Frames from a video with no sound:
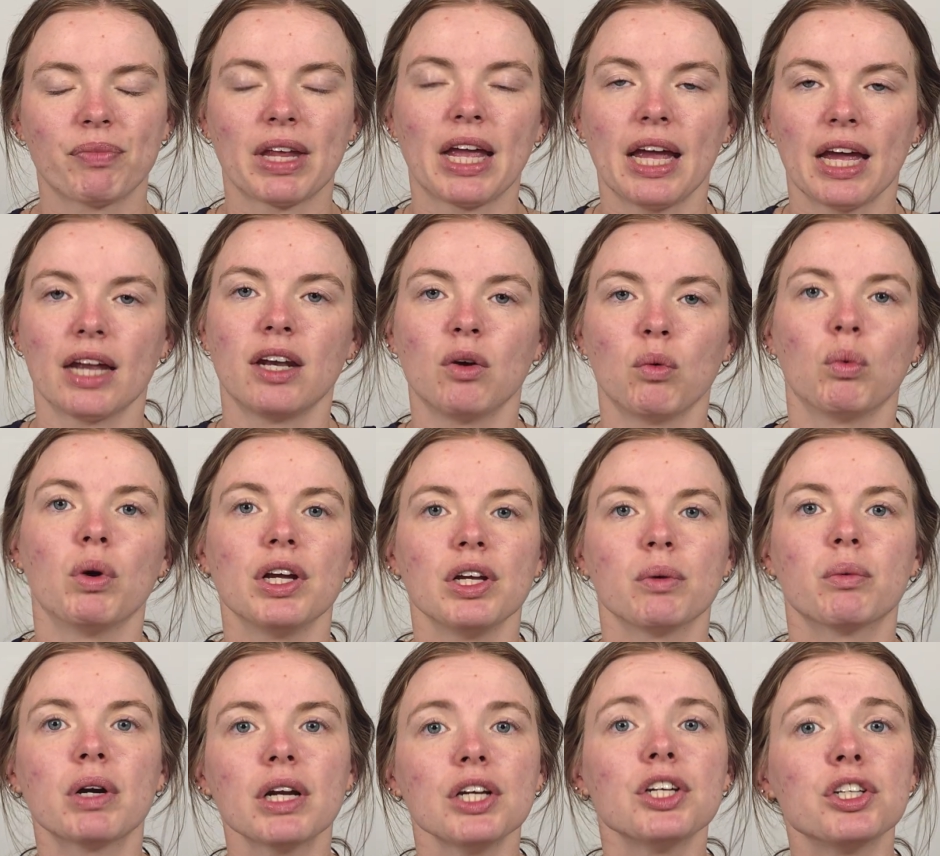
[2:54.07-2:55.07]
and what you
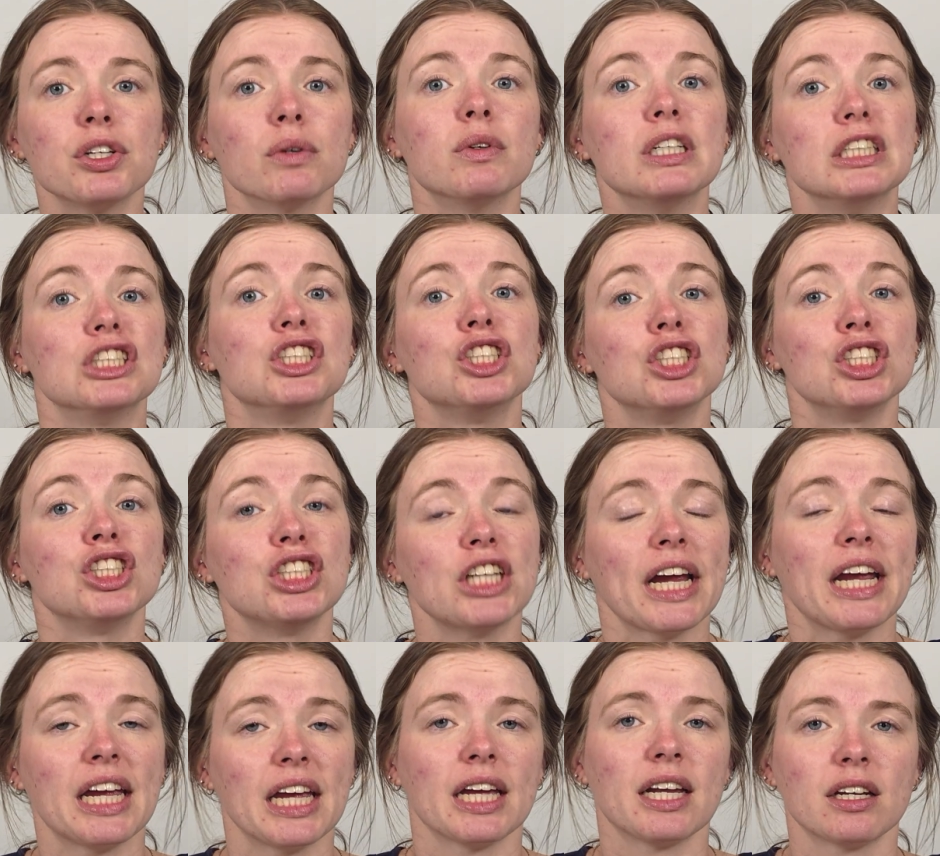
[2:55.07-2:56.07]
want to do is
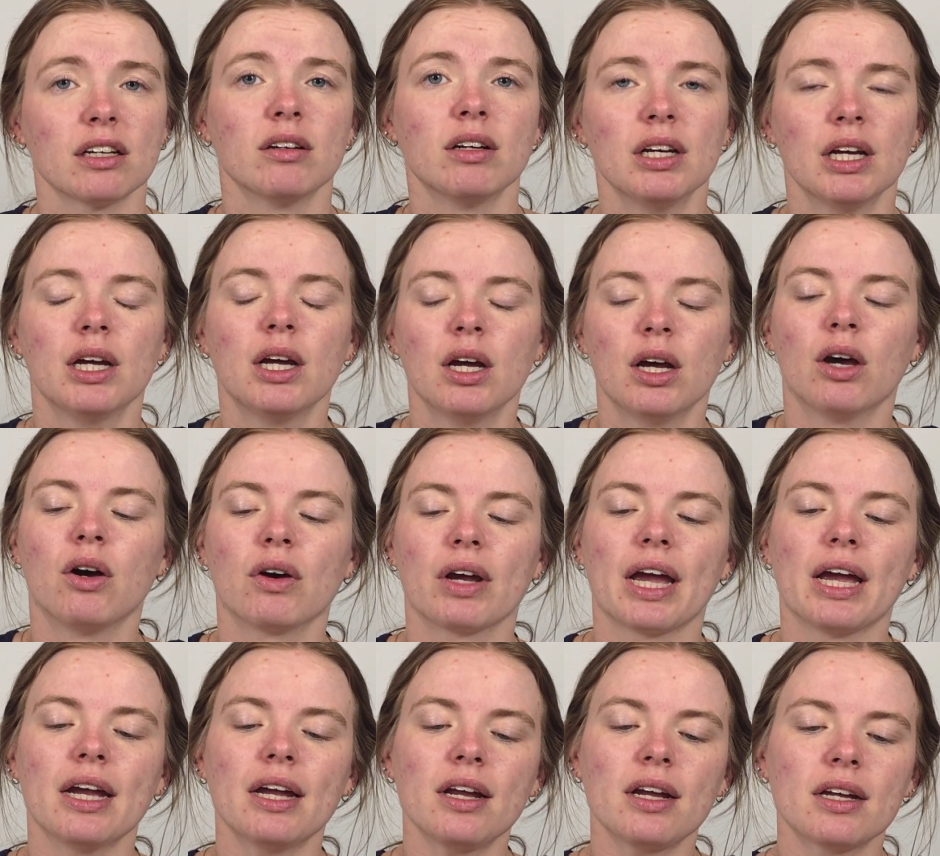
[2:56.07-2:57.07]
shake it,
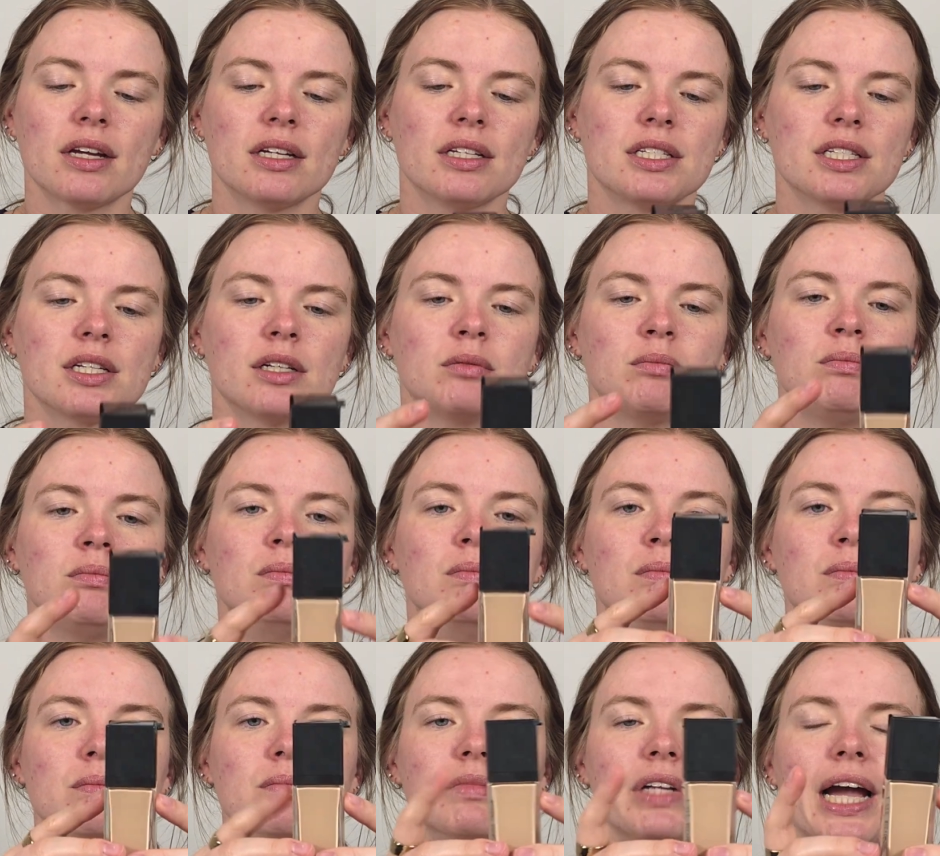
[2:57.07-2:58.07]
okay? Because
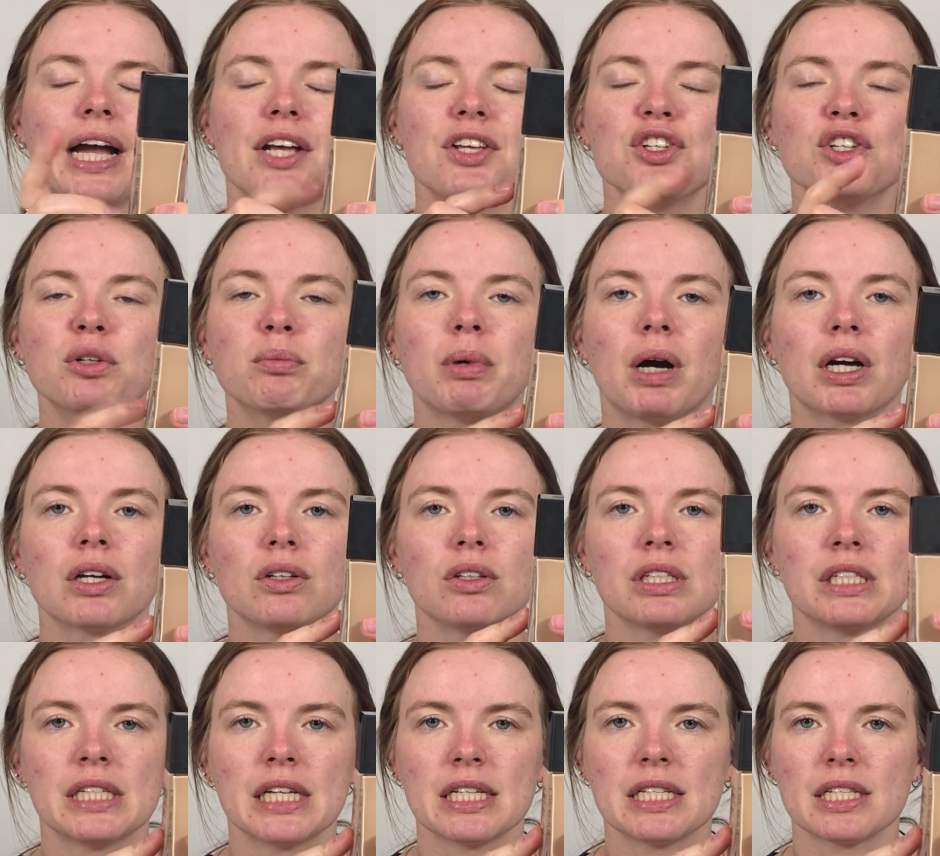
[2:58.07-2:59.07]
as your bottle
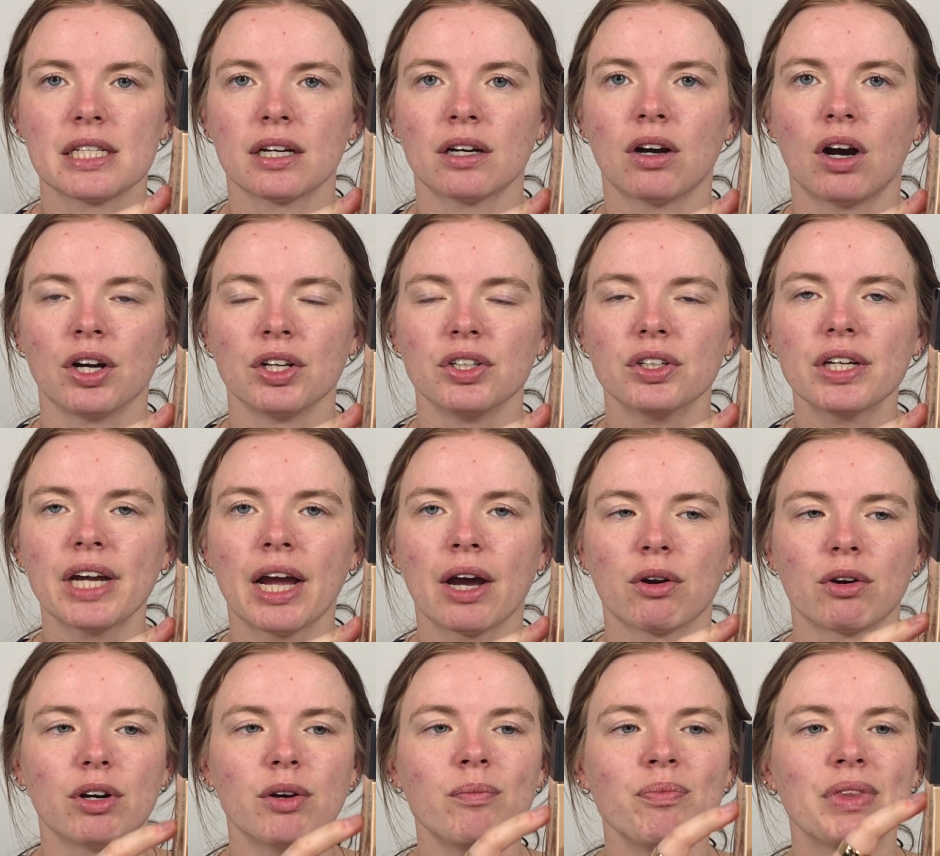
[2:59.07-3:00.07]
sits there on your
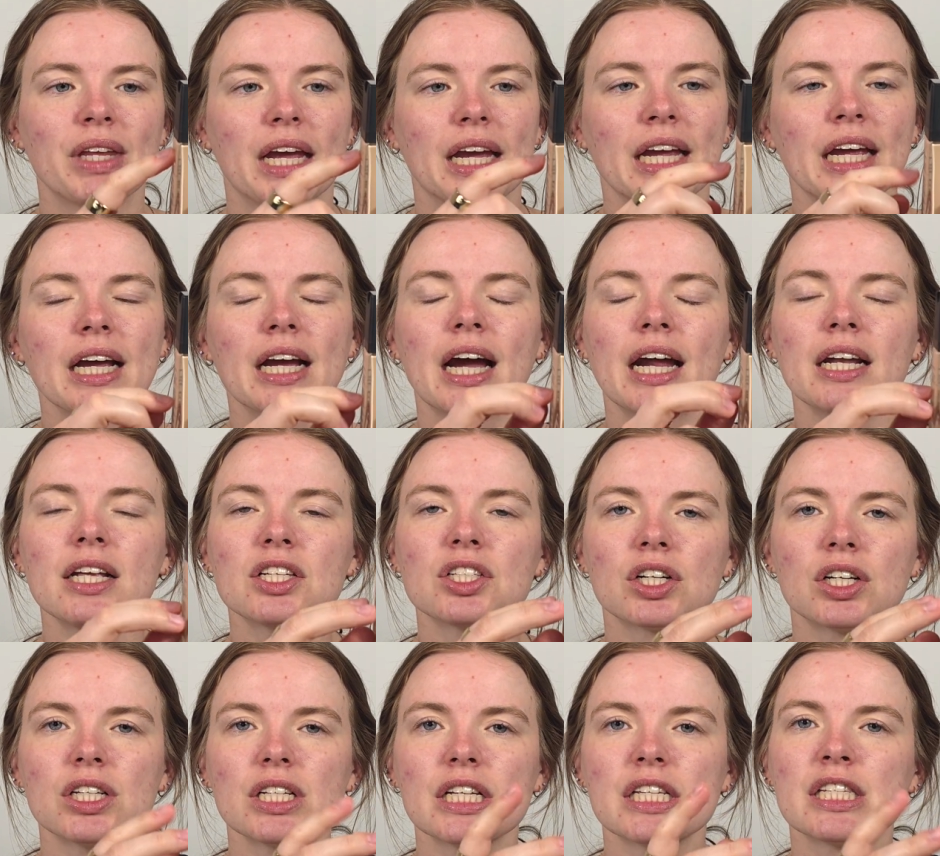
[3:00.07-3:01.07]
counter, it can kind of
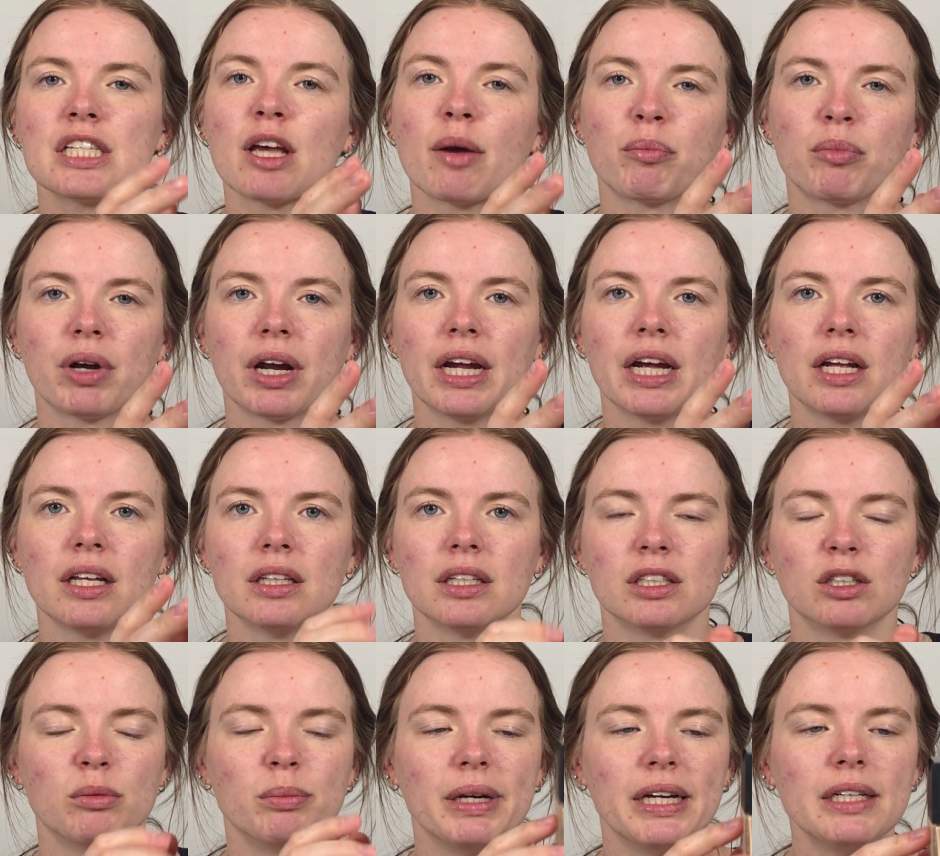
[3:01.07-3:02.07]
start to separate a
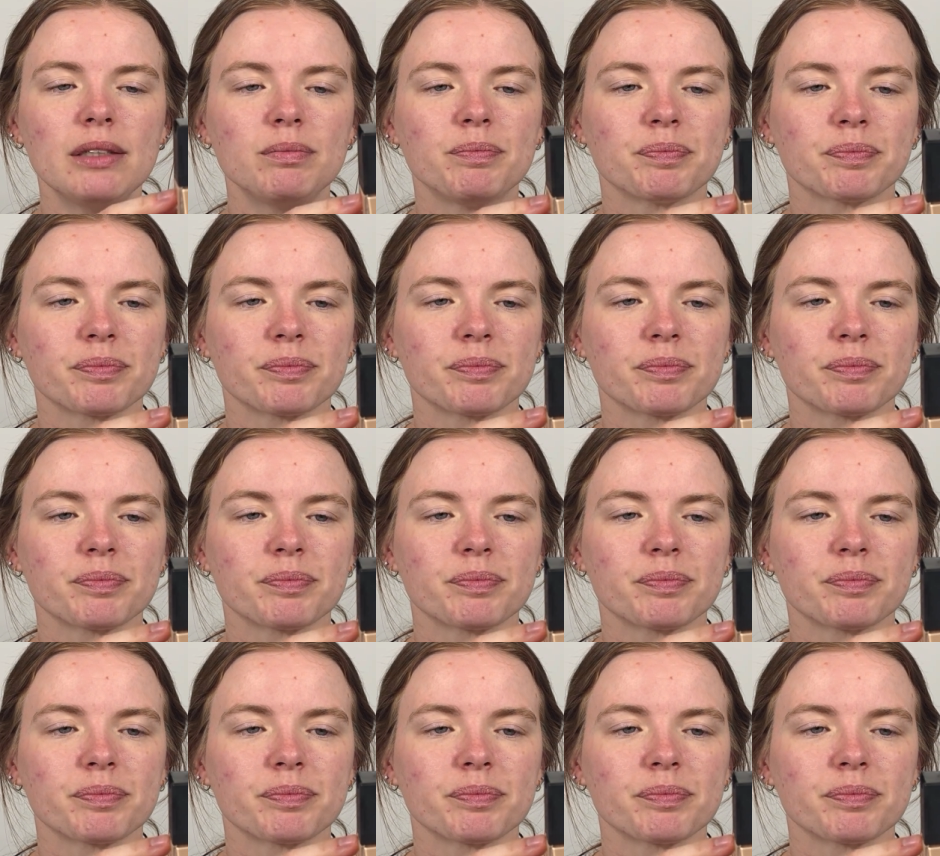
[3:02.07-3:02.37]
little bit.